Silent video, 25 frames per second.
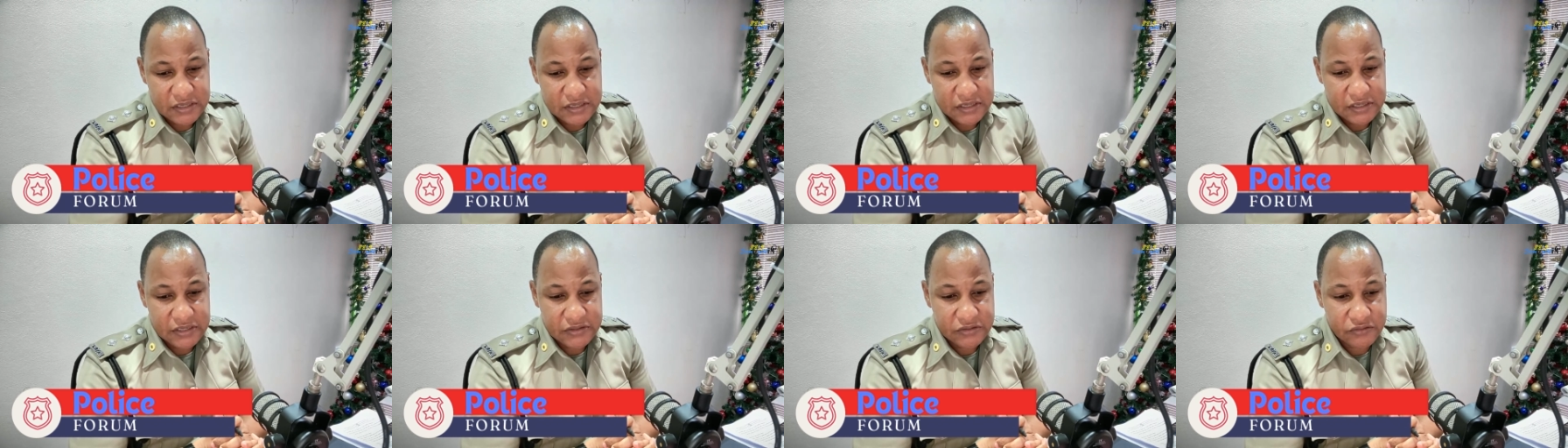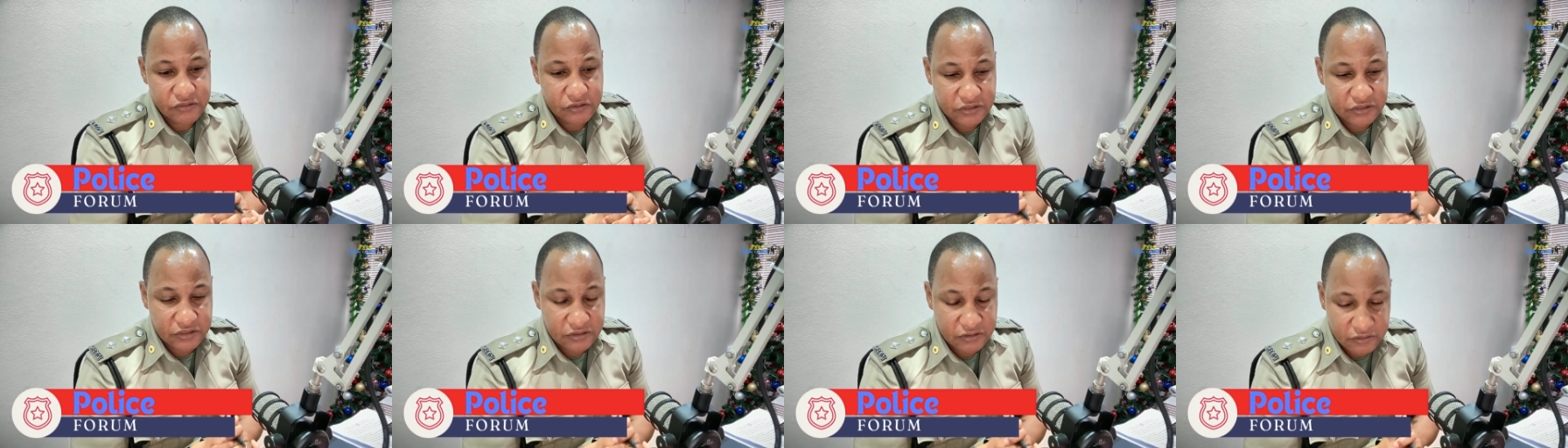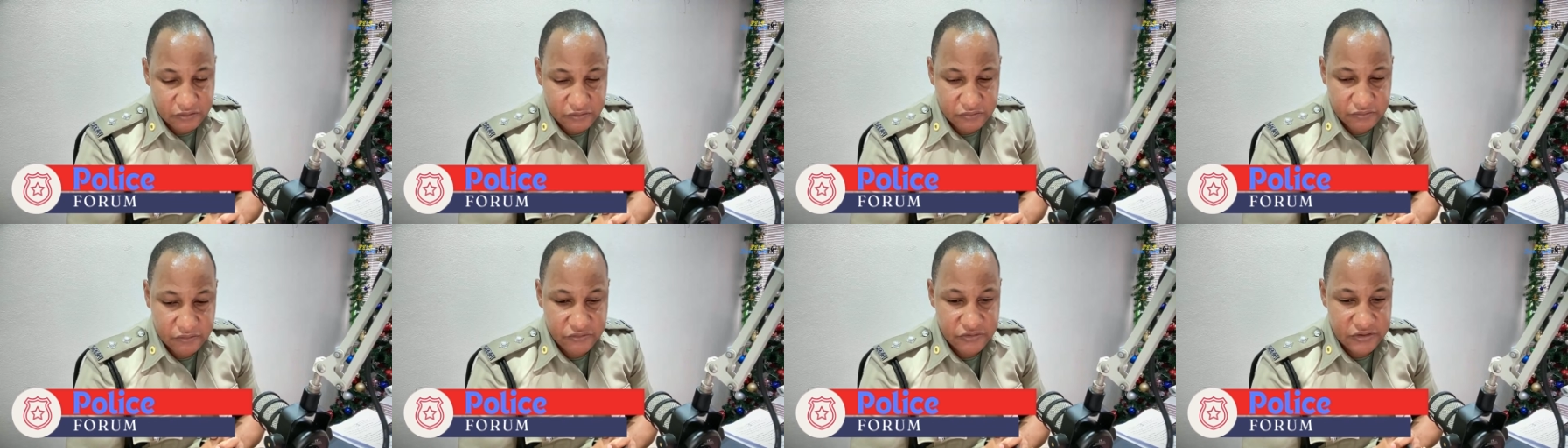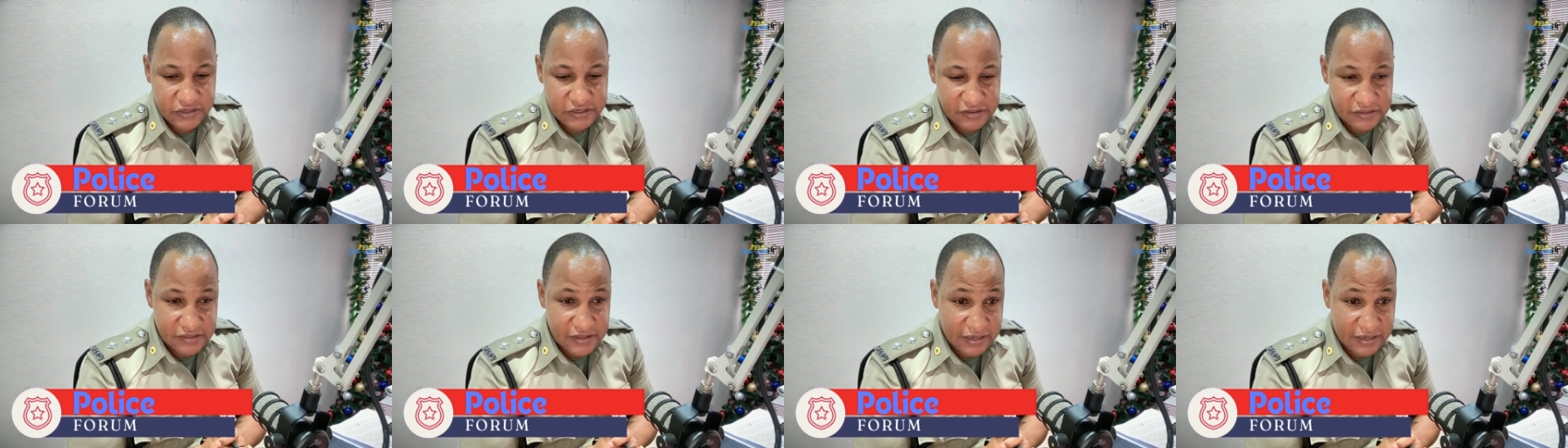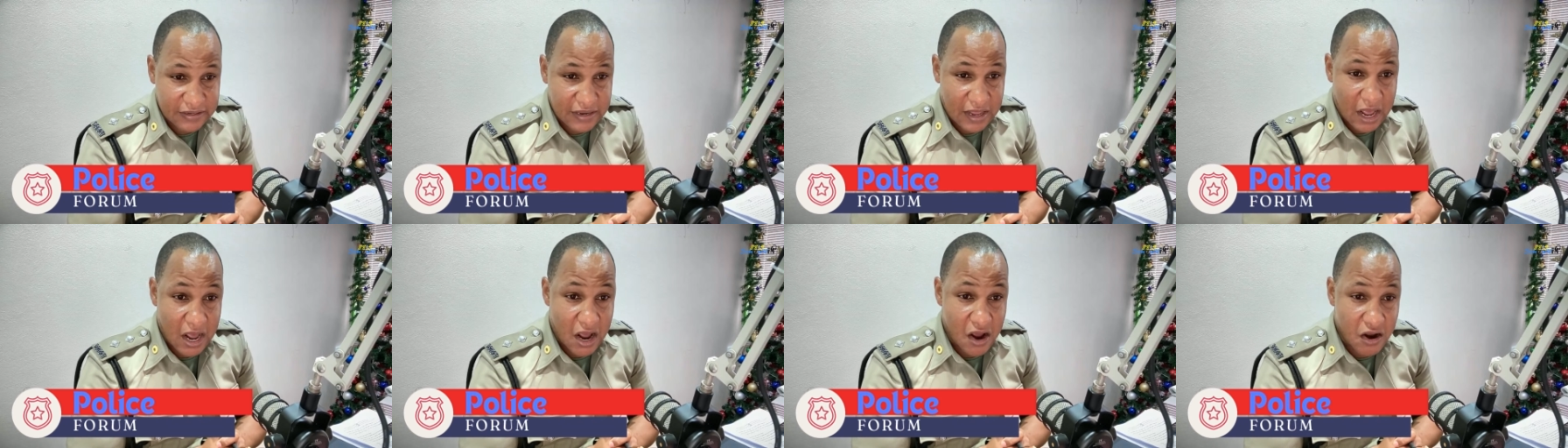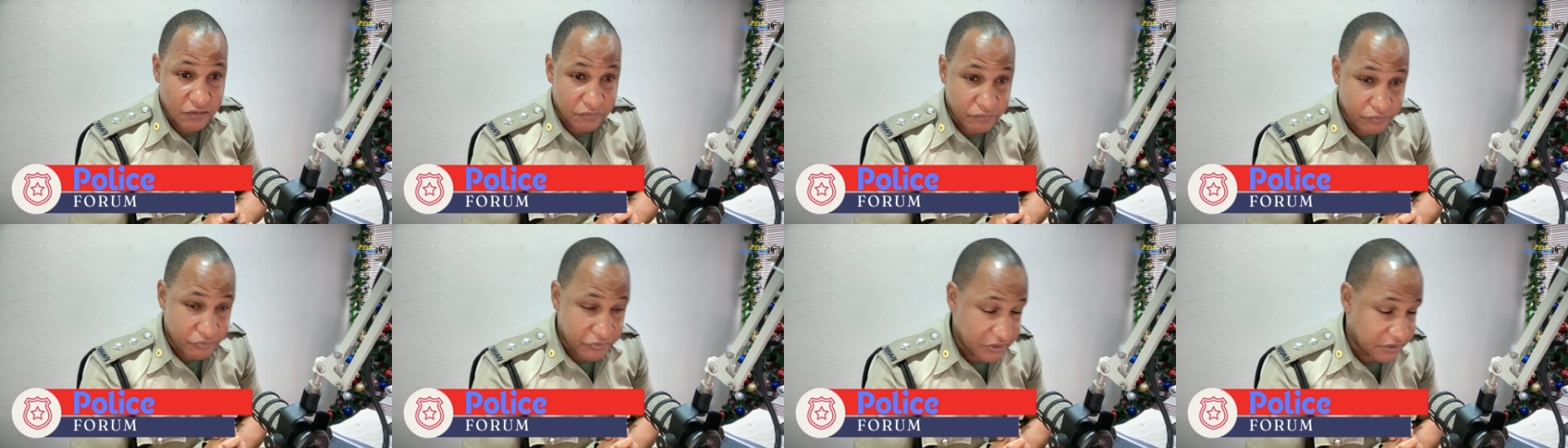not create that
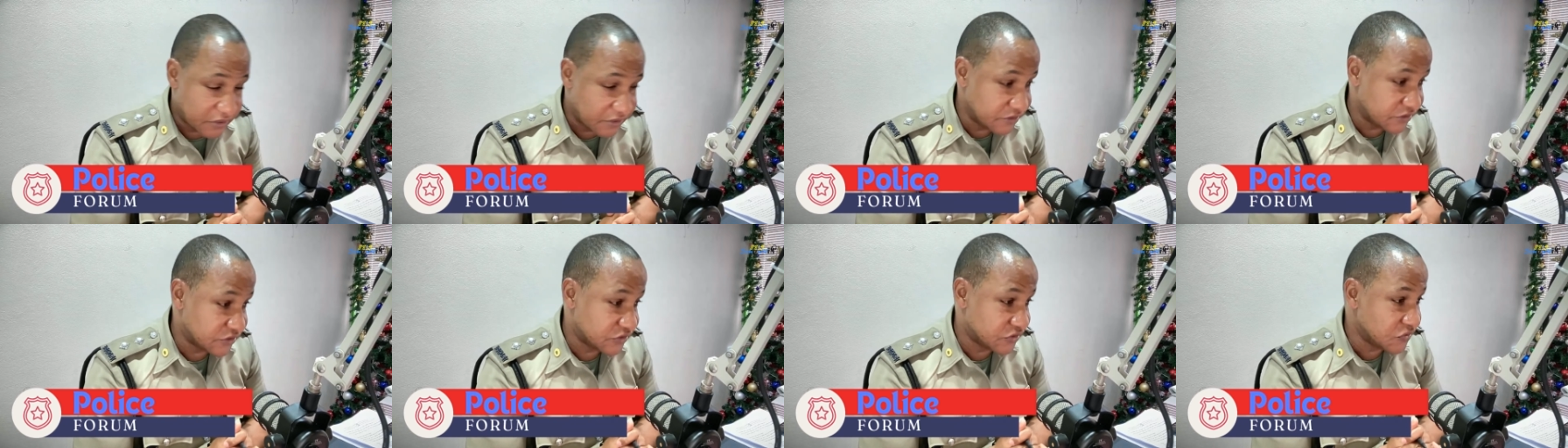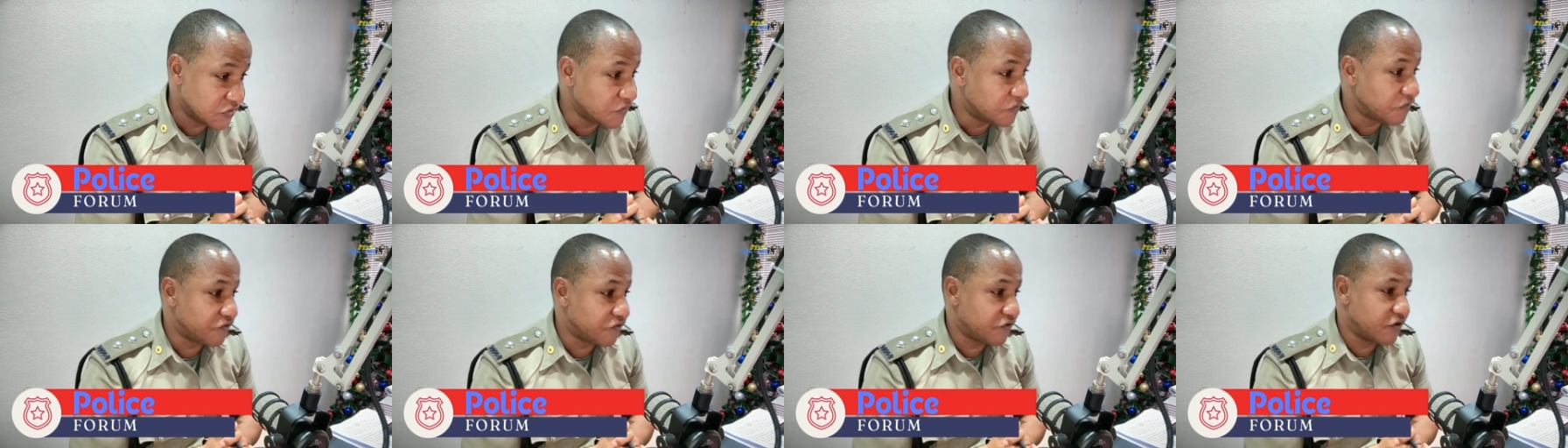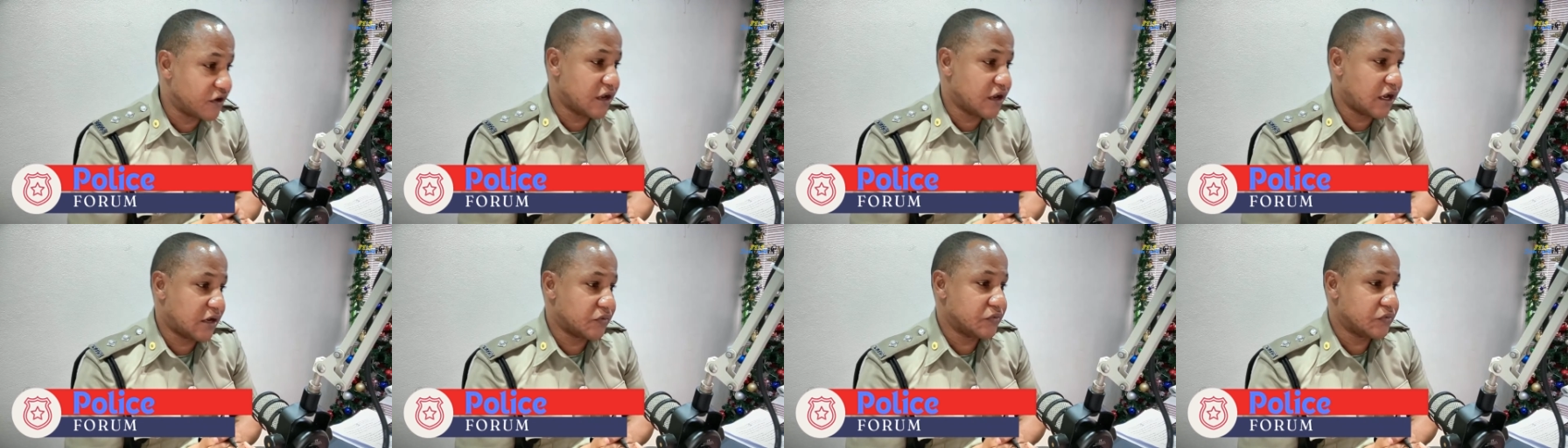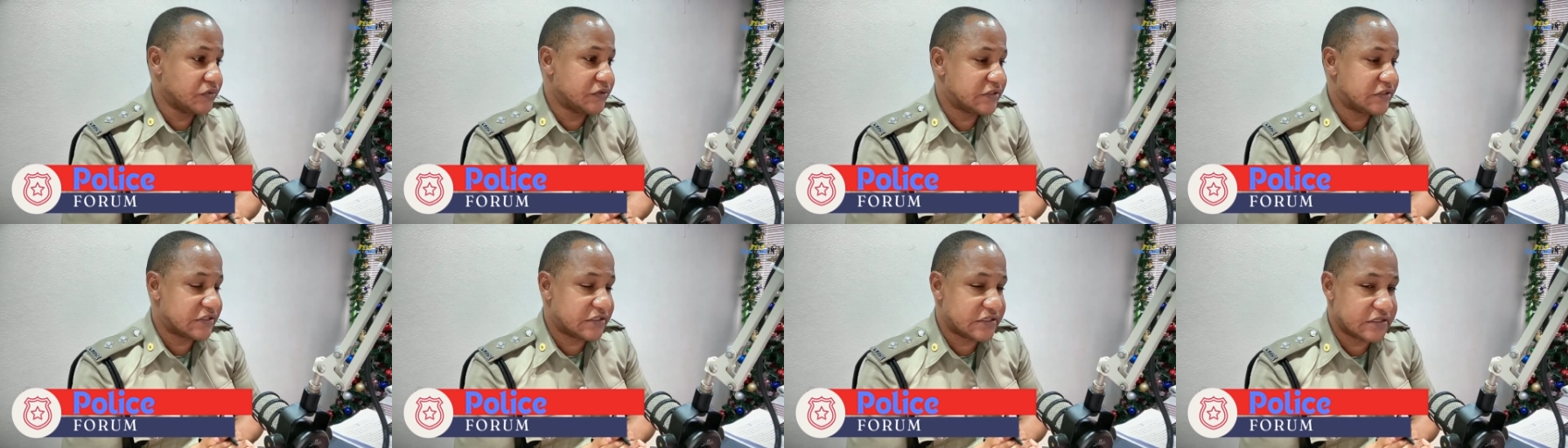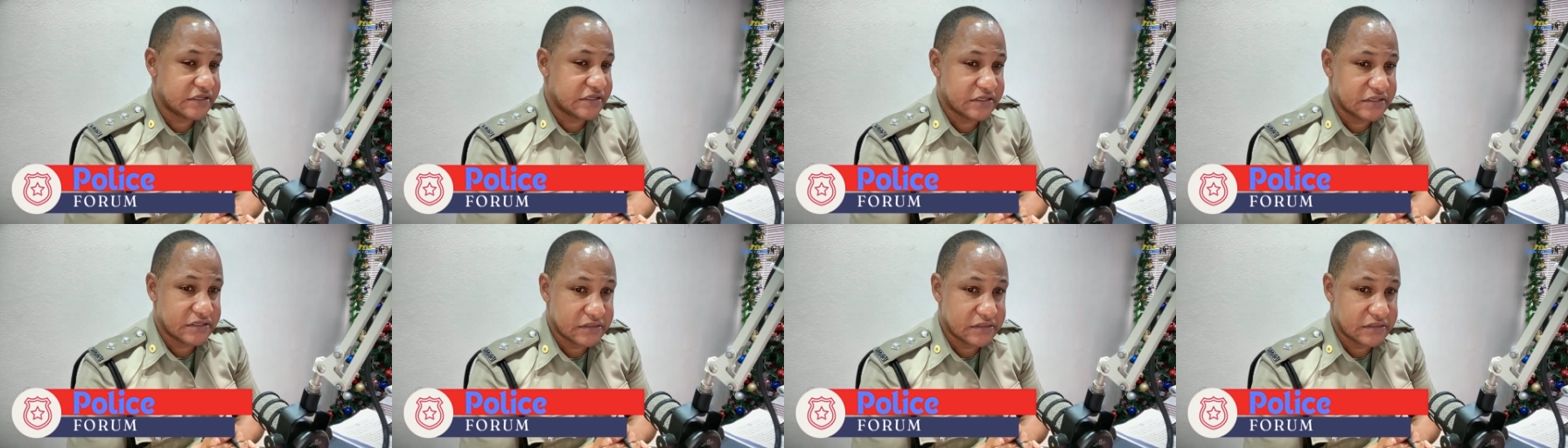outbreak in Soufriere that would see,